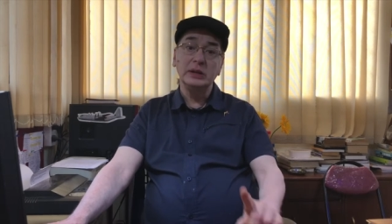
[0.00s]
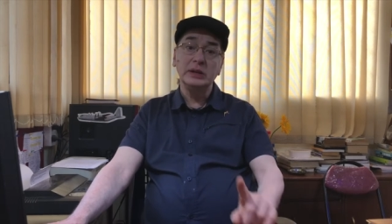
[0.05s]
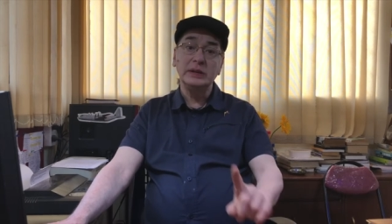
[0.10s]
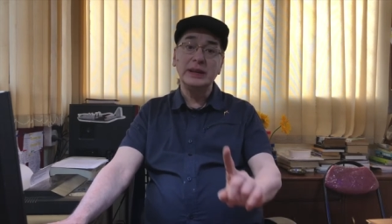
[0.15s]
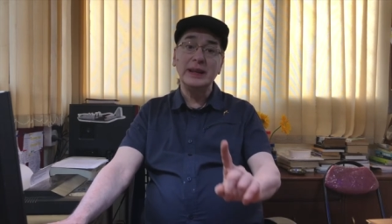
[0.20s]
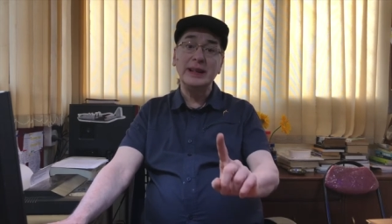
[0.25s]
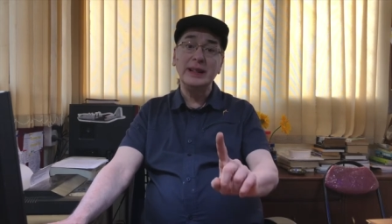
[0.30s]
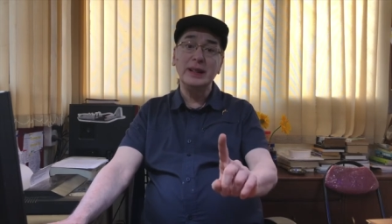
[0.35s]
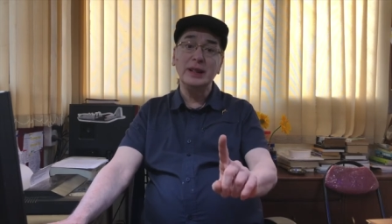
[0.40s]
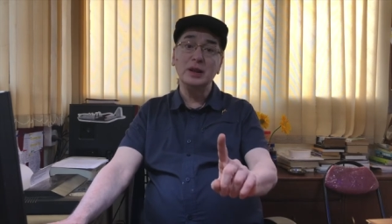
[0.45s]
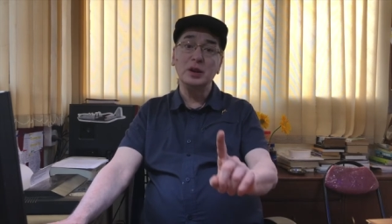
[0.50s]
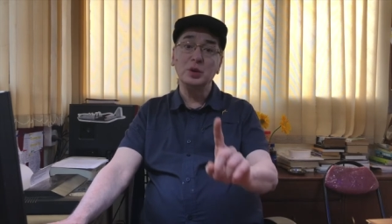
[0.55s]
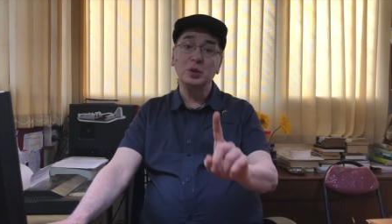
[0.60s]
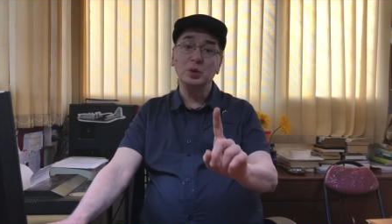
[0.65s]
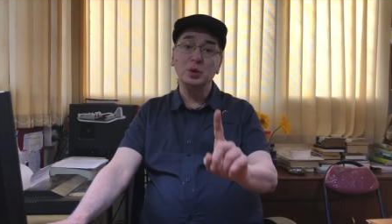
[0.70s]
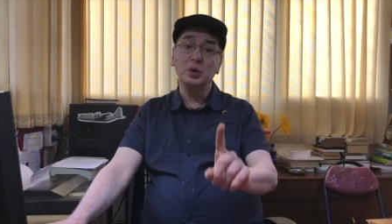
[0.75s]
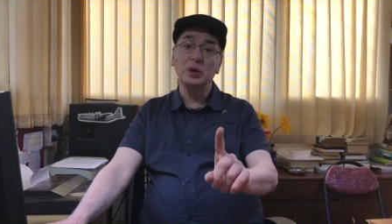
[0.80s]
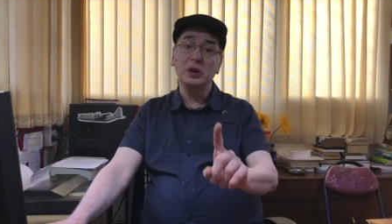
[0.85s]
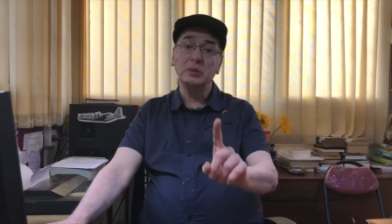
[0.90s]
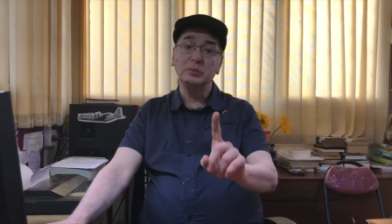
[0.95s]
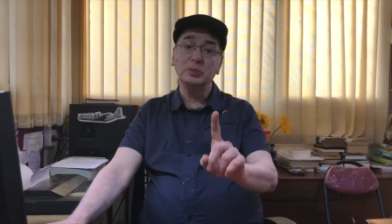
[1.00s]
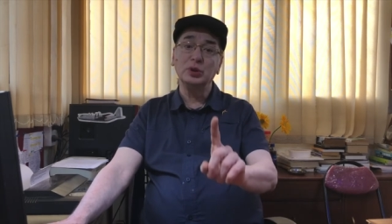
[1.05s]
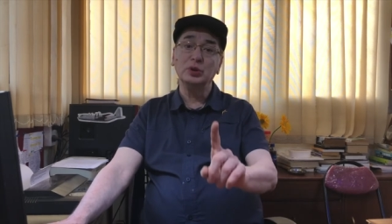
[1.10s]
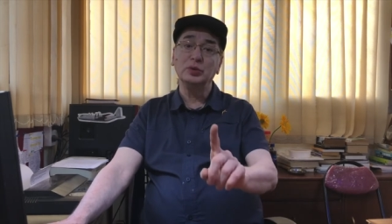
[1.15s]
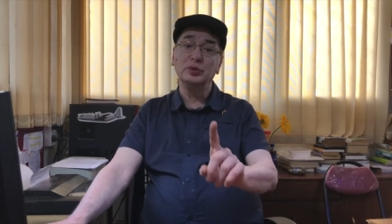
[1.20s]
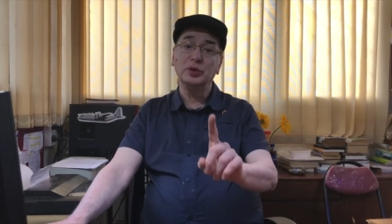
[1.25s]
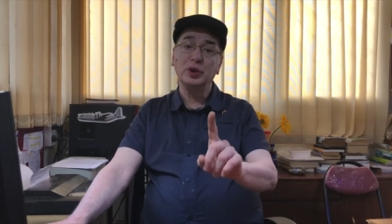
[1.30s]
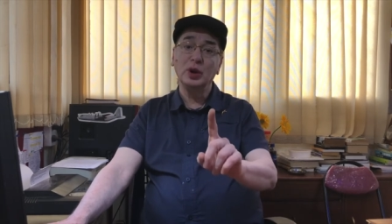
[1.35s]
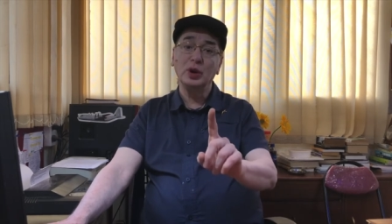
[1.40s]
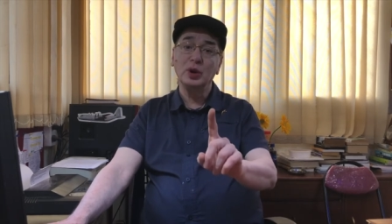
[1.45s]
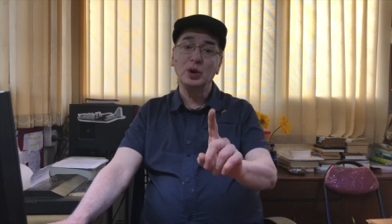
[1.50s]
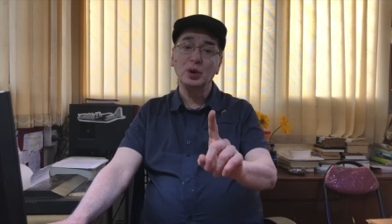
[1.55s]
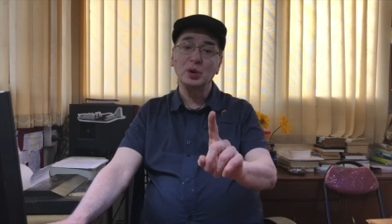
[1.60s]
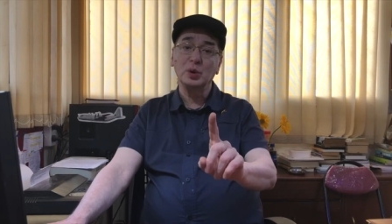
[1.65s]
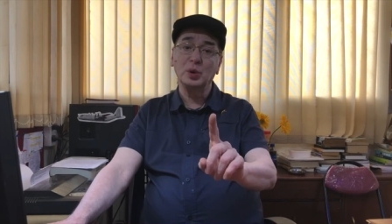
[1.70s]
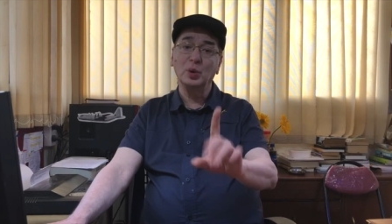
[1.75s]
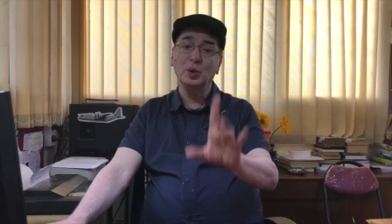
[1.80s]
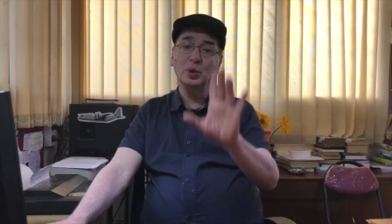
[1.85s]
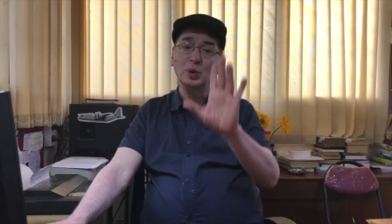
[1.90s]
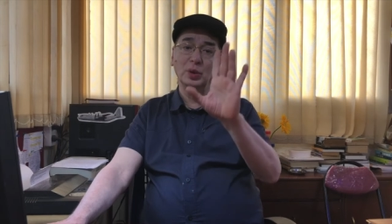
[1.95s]
till you remove your
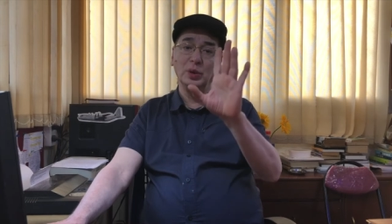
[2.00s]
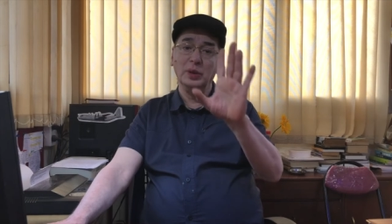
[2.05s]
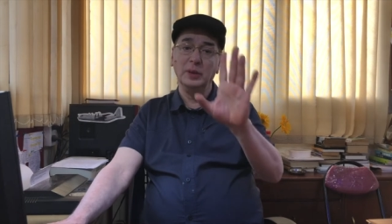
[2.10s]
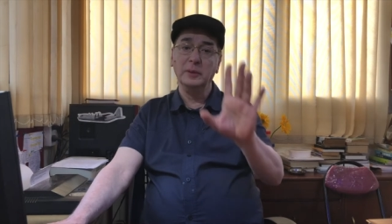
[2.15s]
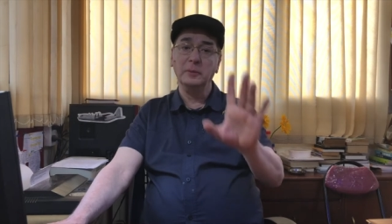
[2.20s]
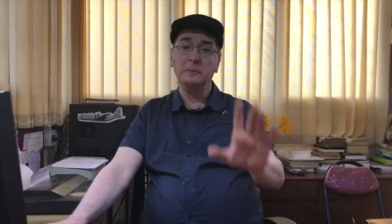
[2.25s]
own.